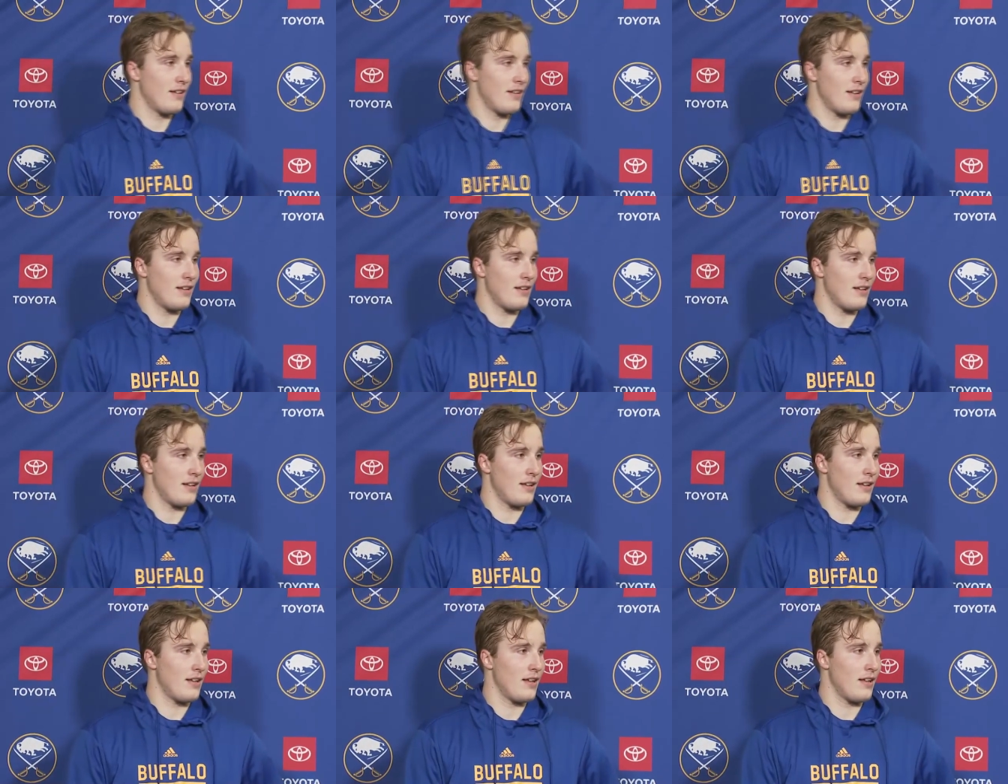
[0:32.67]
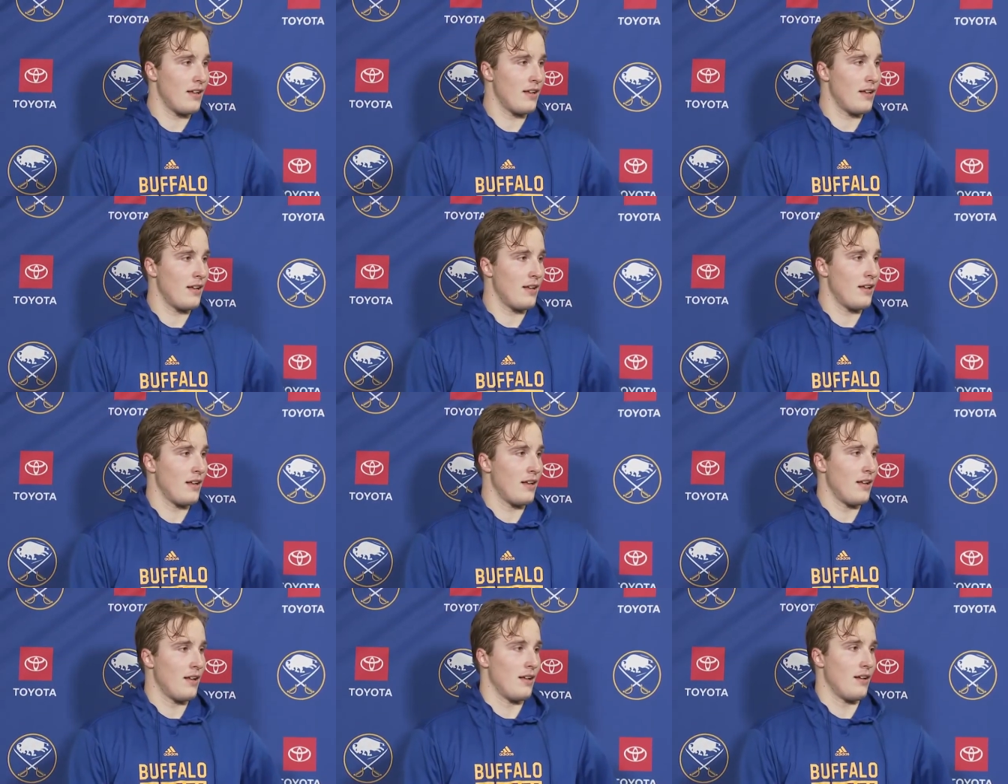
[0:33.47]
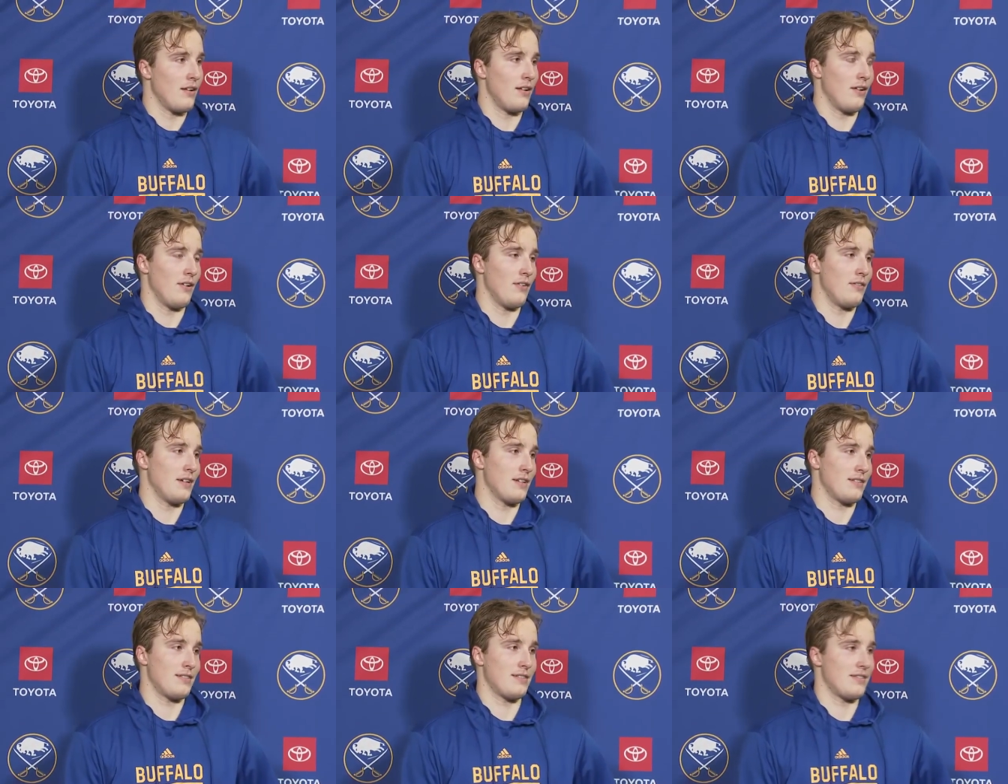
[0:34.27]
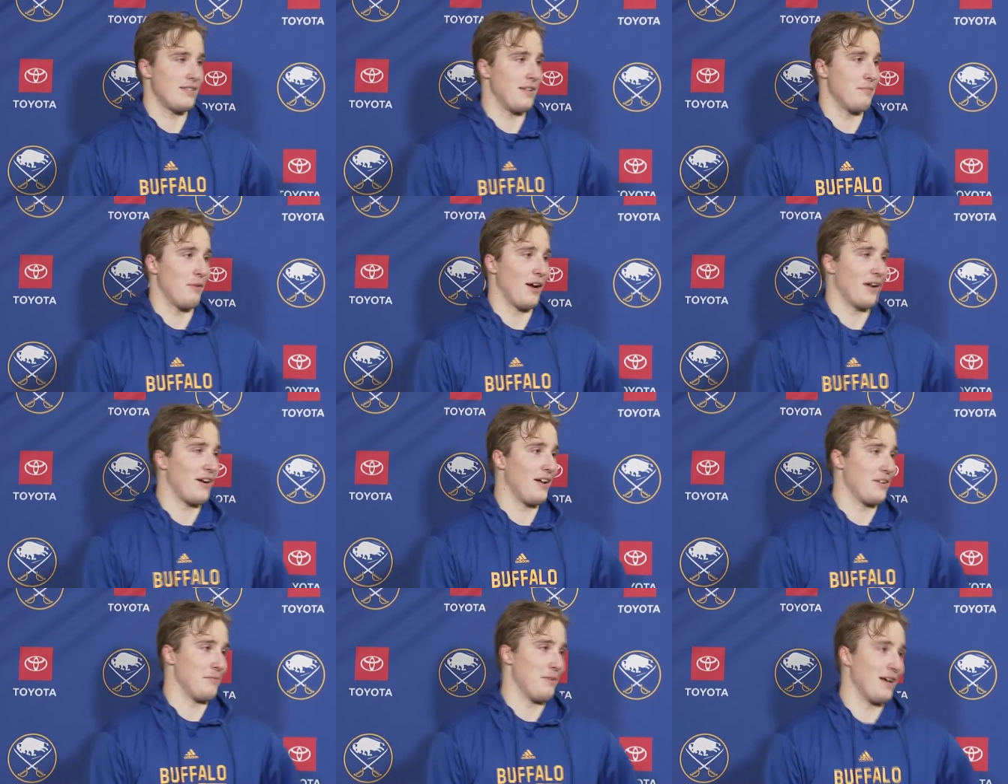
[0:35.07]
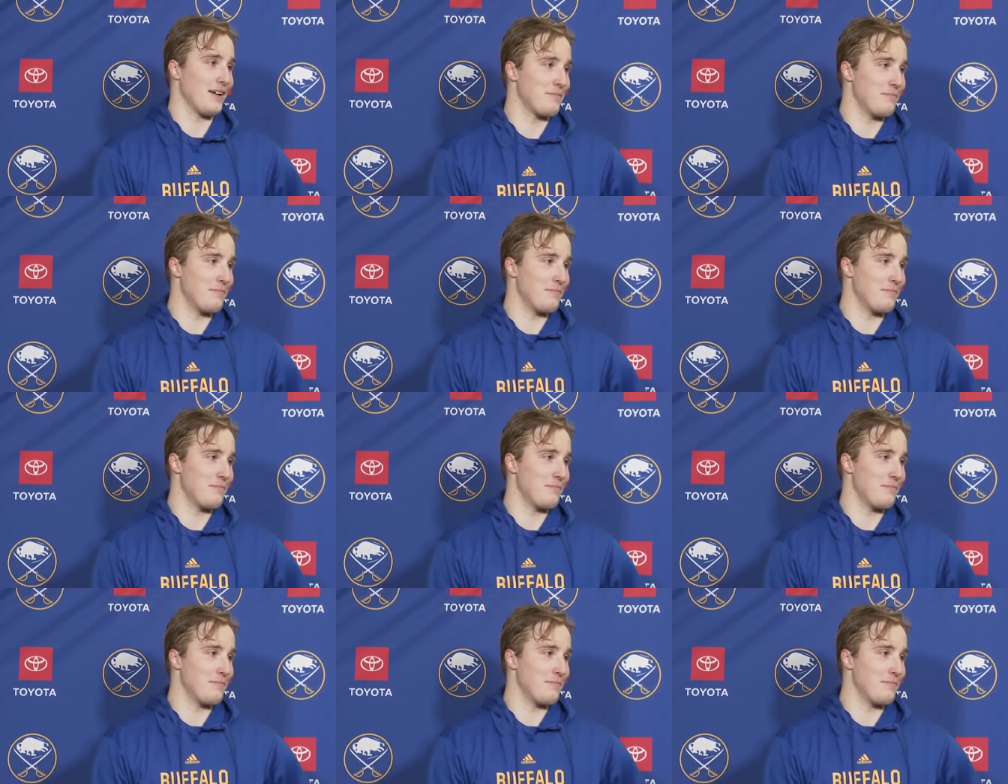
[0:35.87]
Did you think it was a high stick? No, that's not my call to make.